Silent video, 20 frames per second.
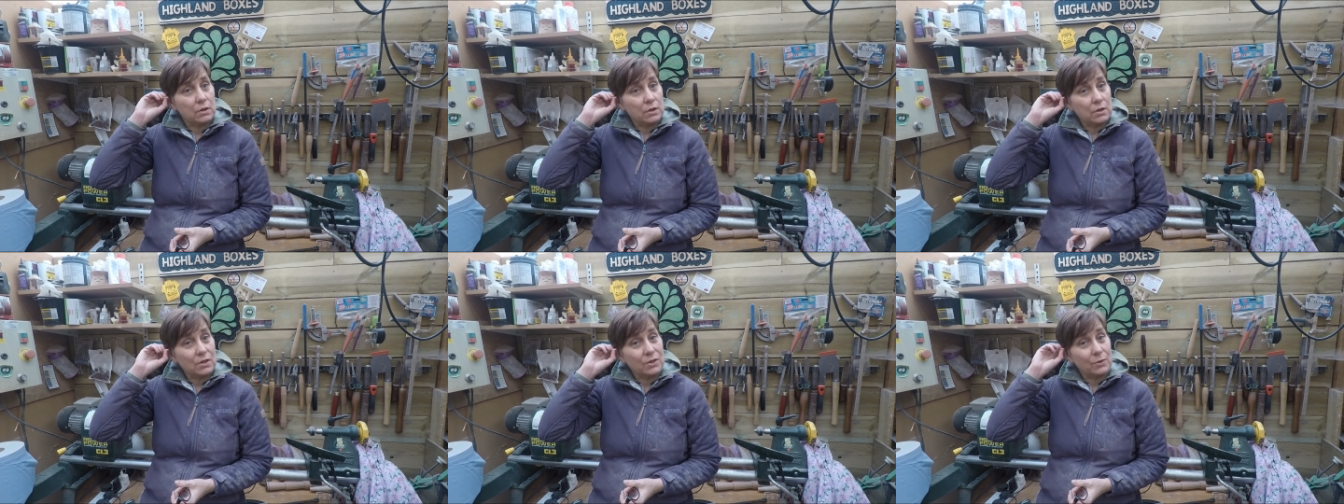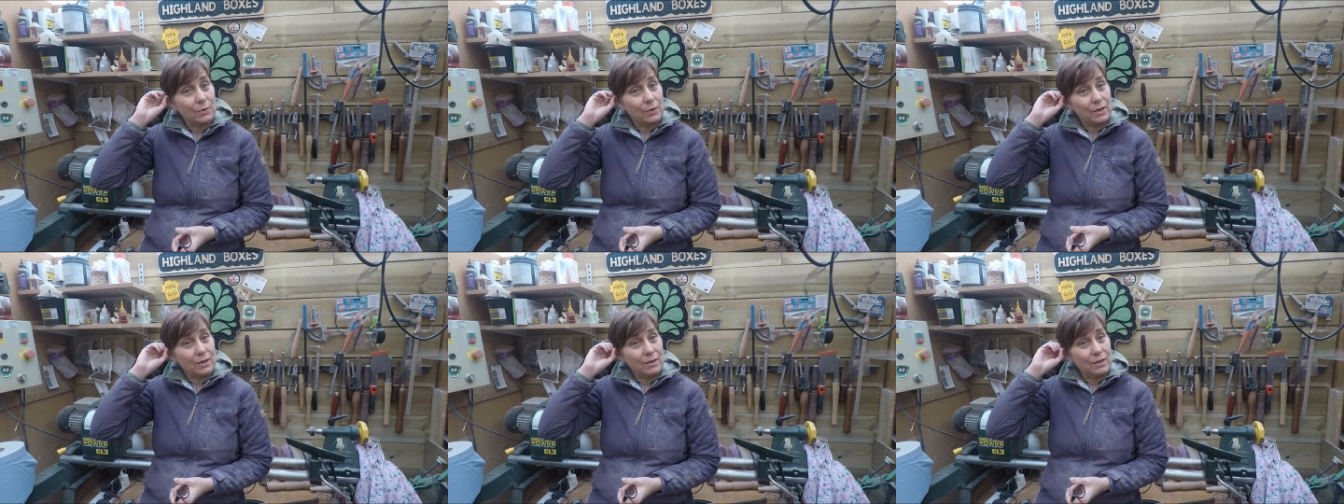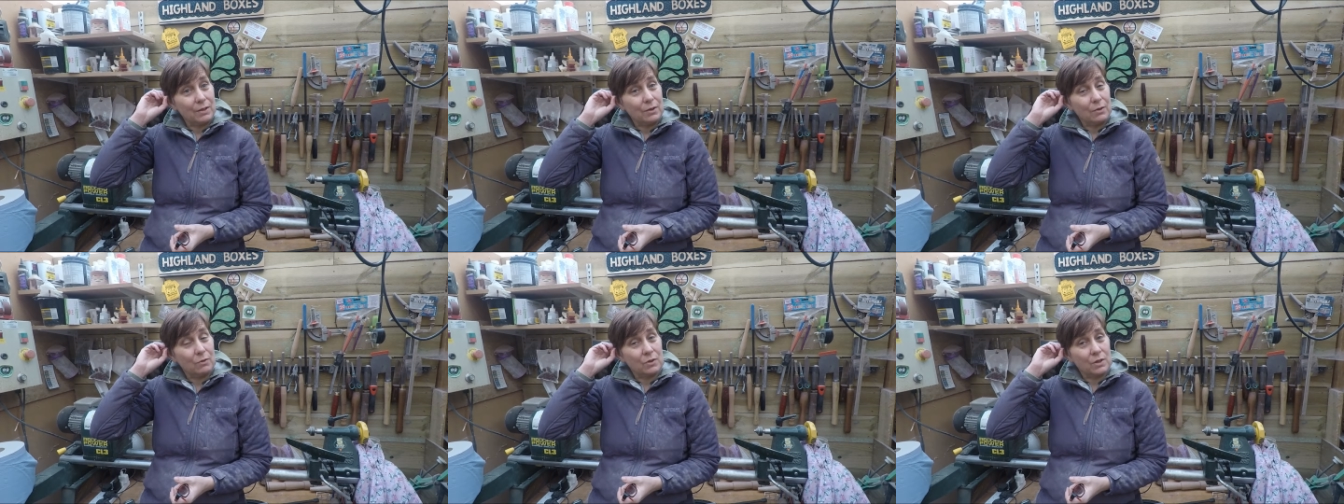so it
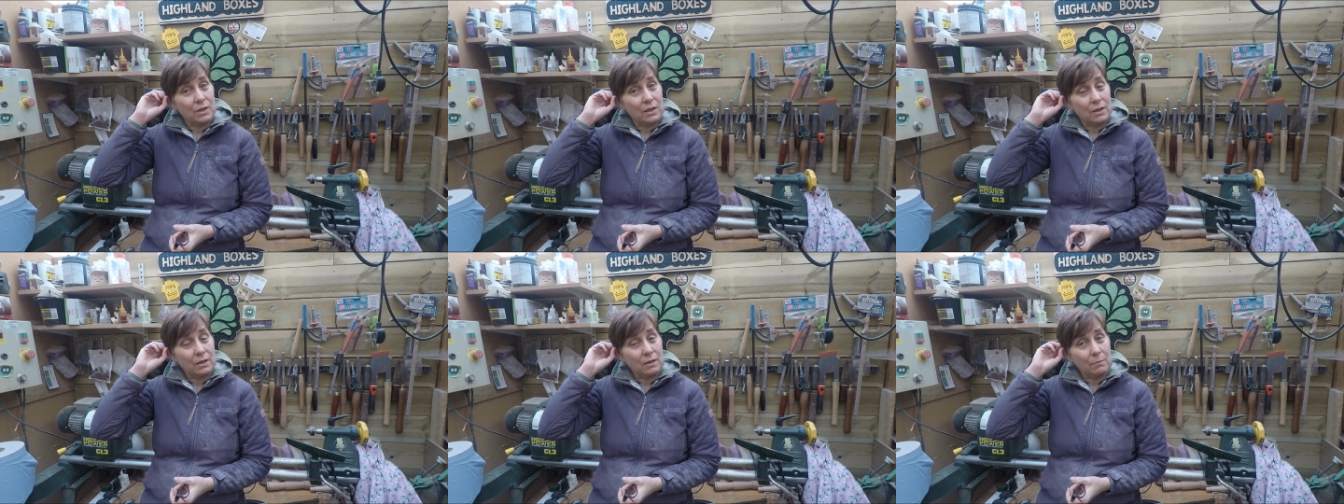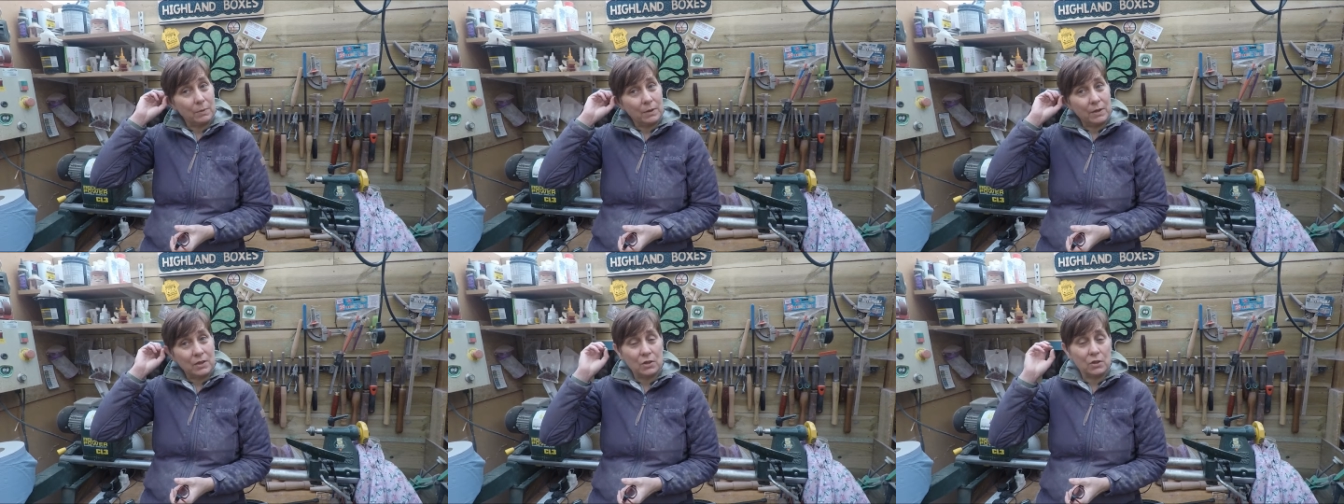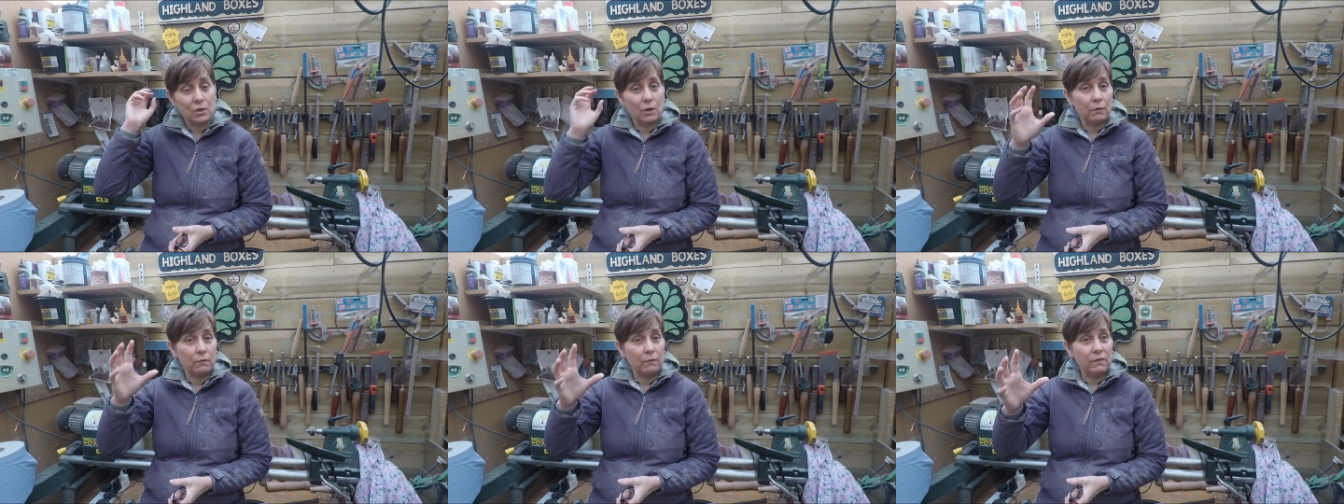looks a little bit
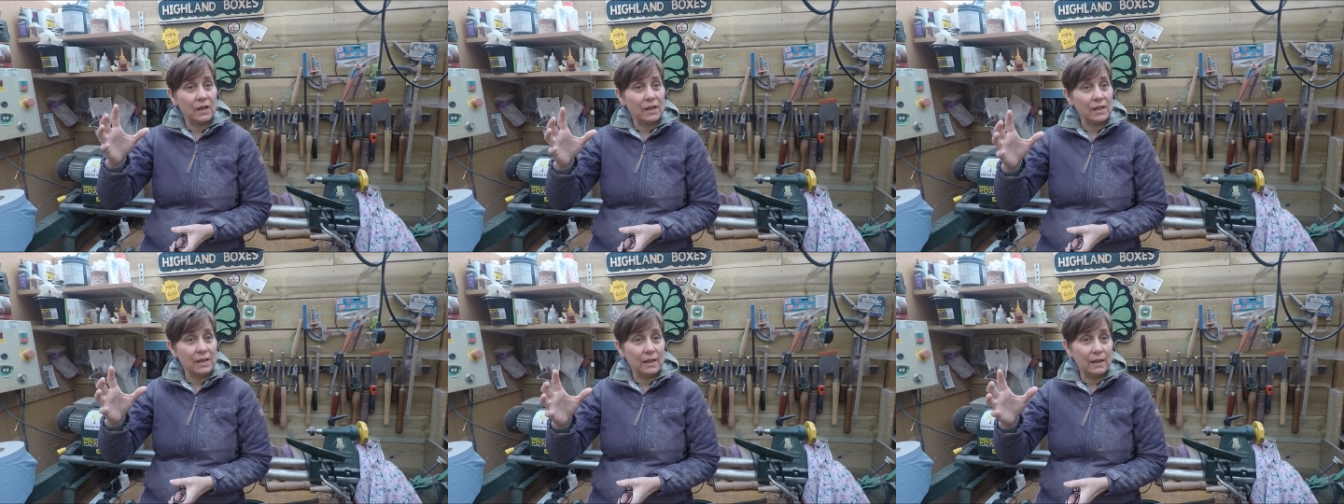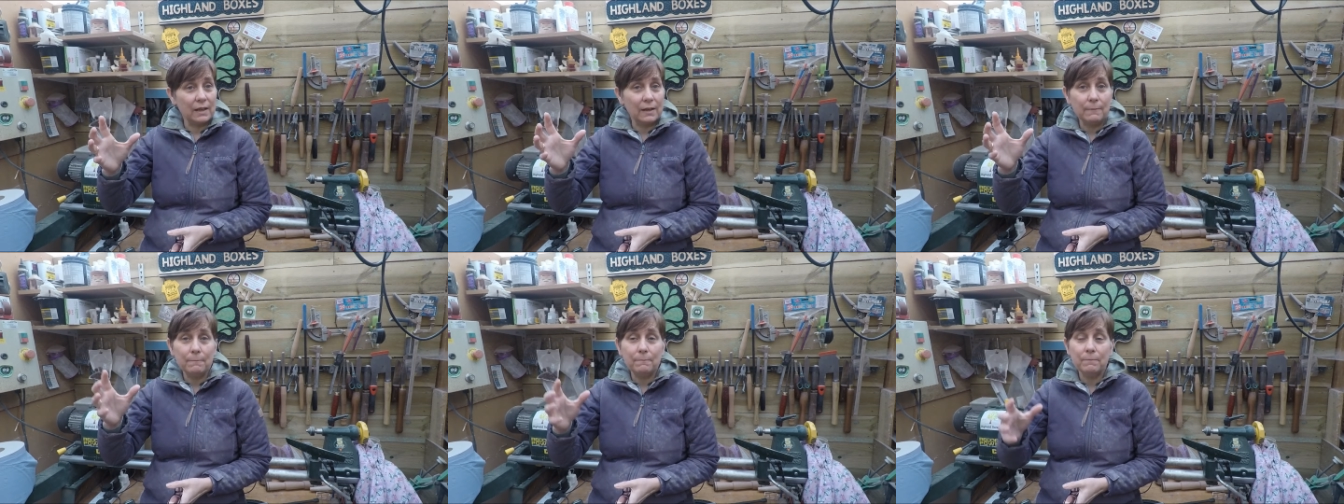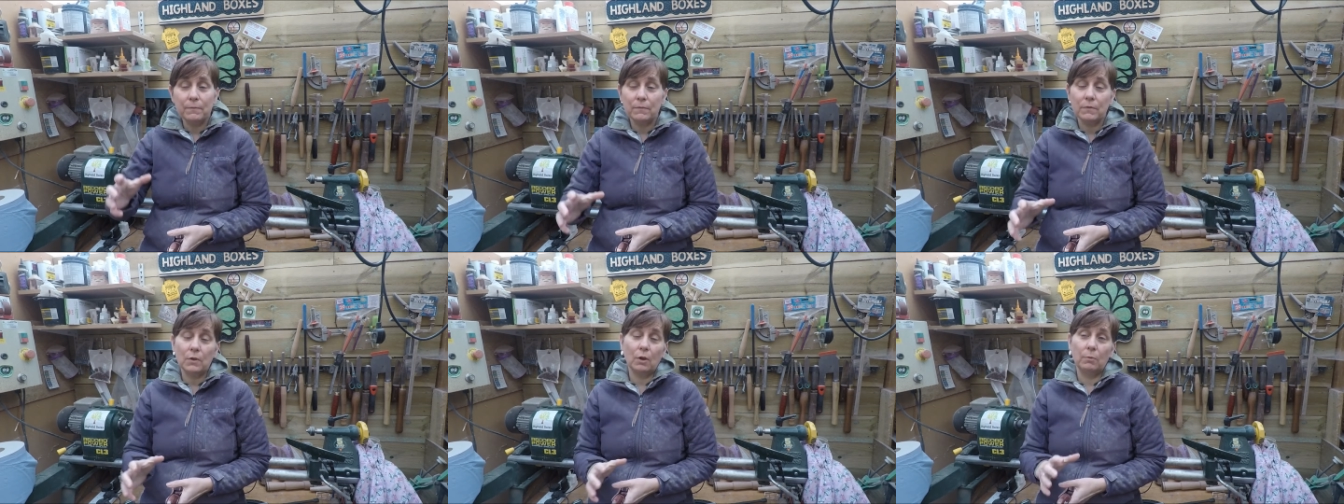snowflakey
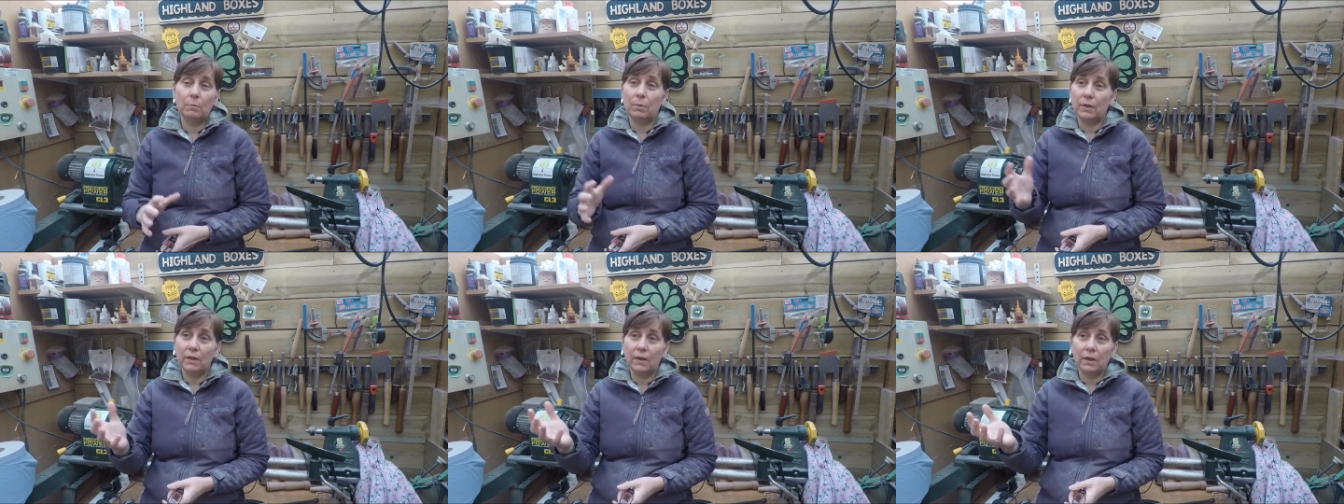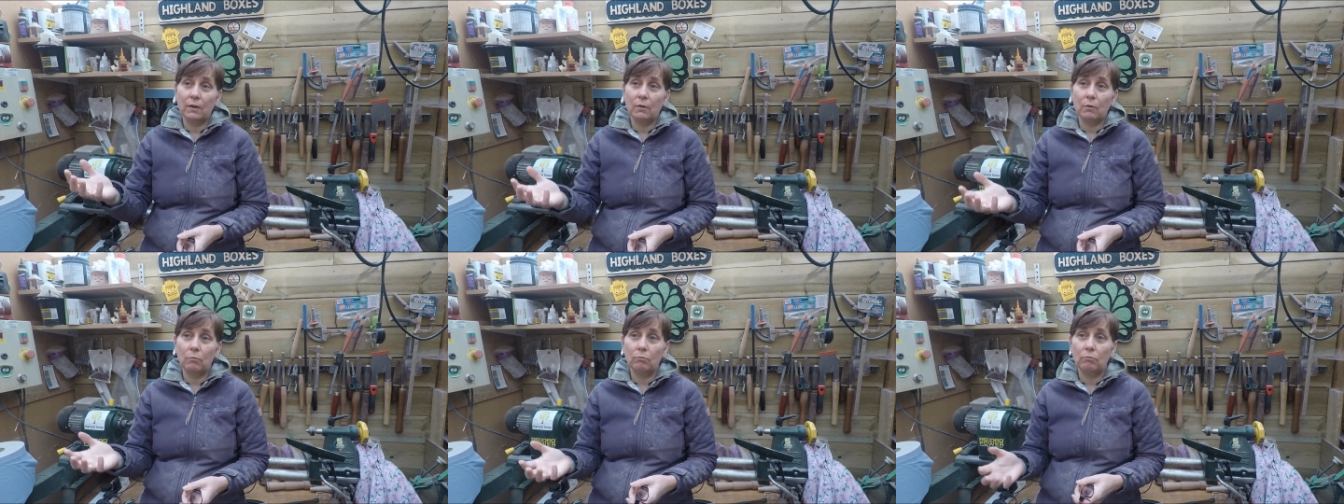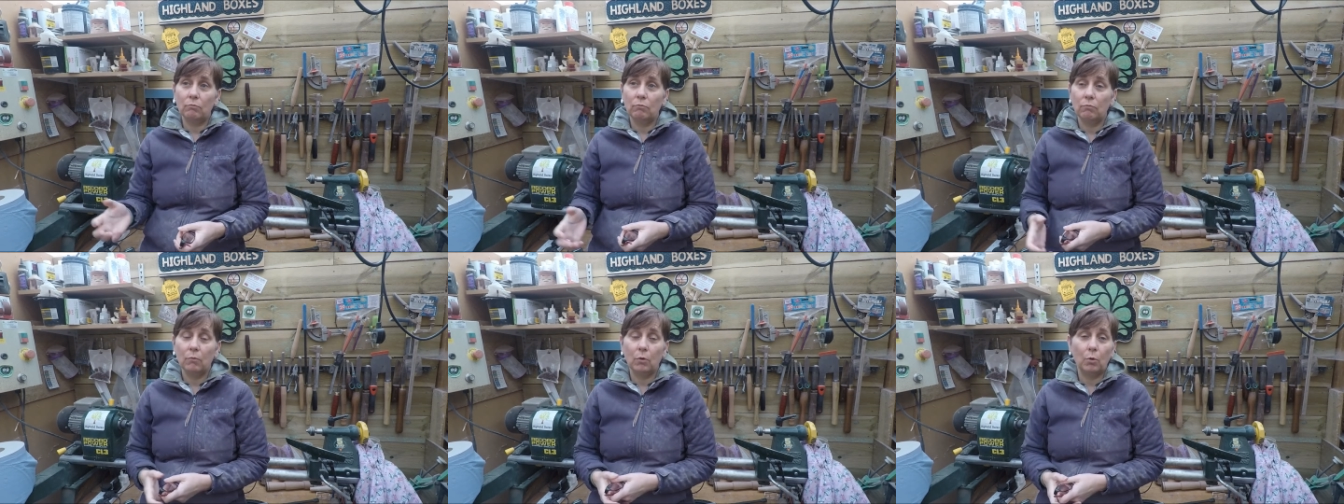type of thing,
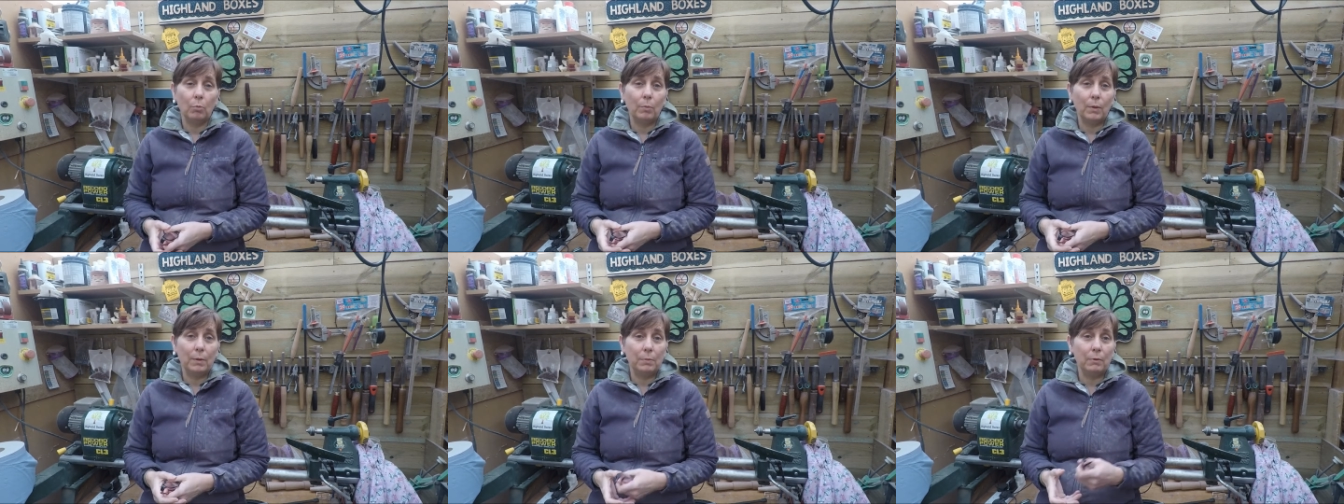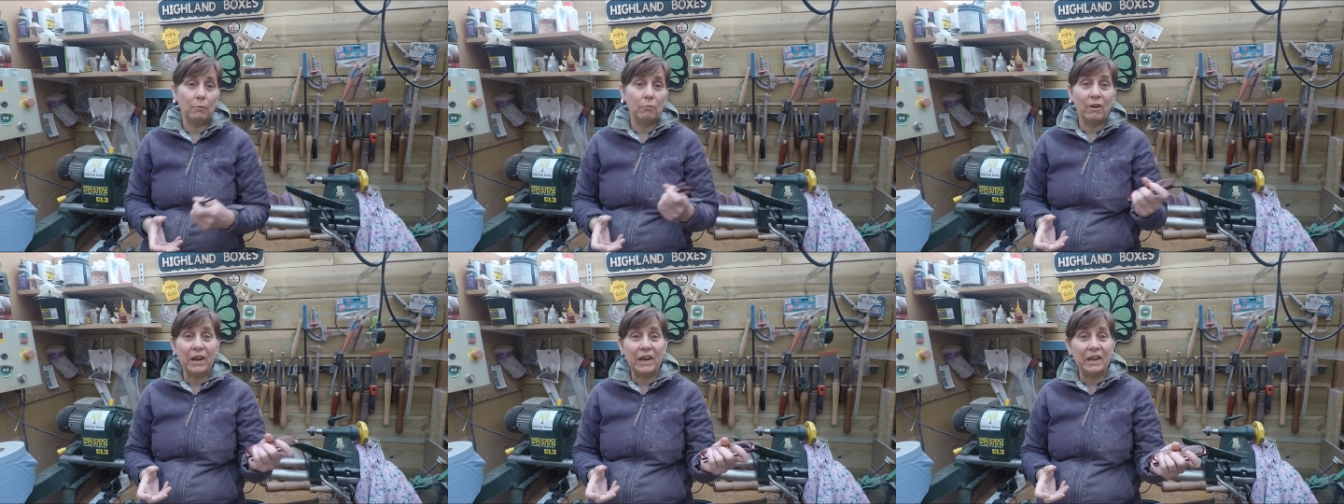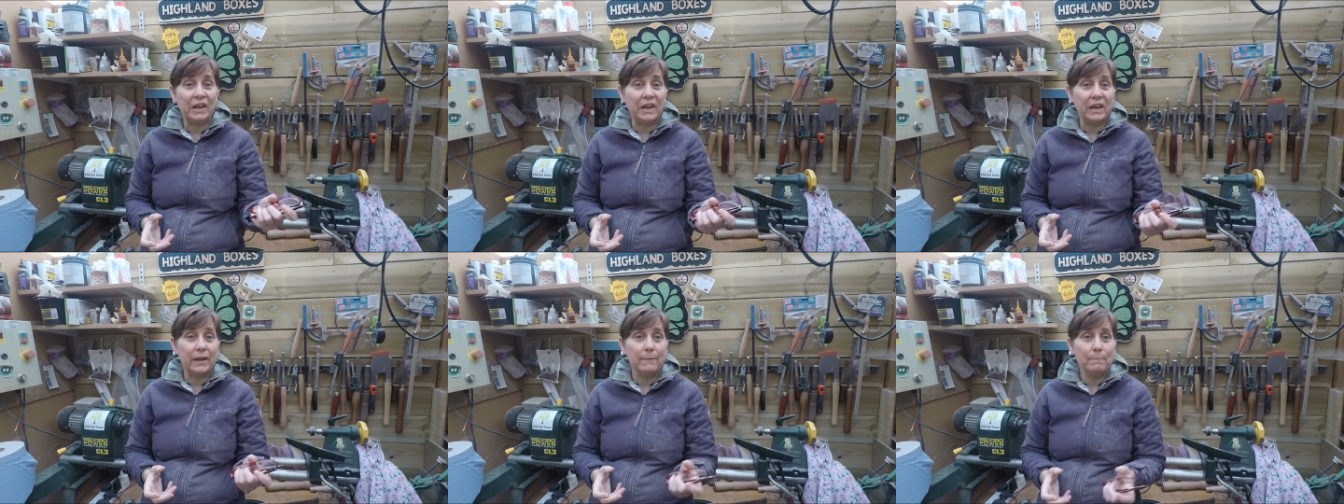or maybe
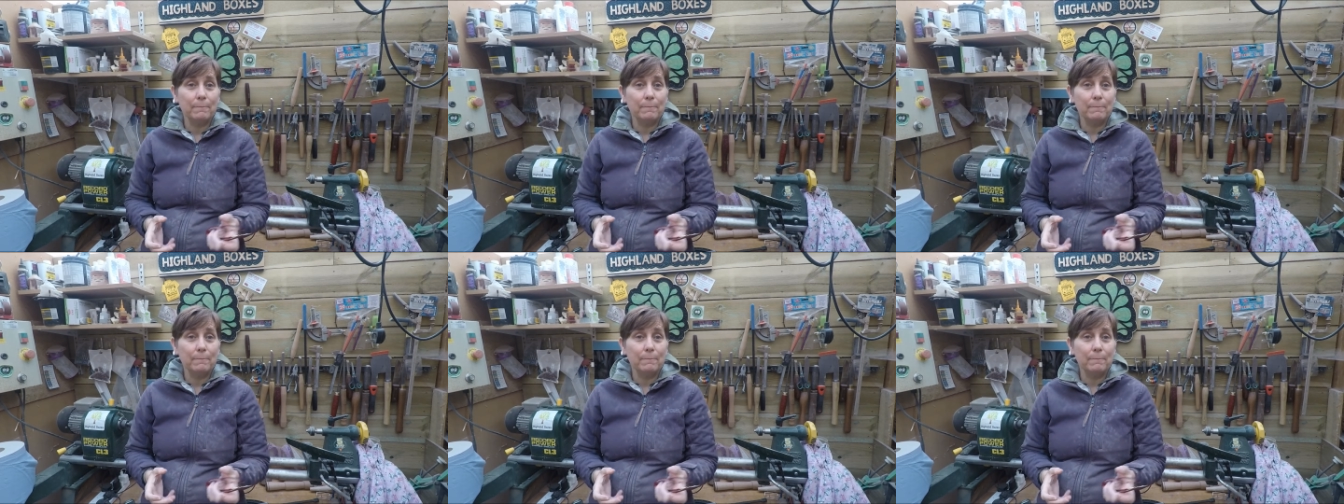rainy.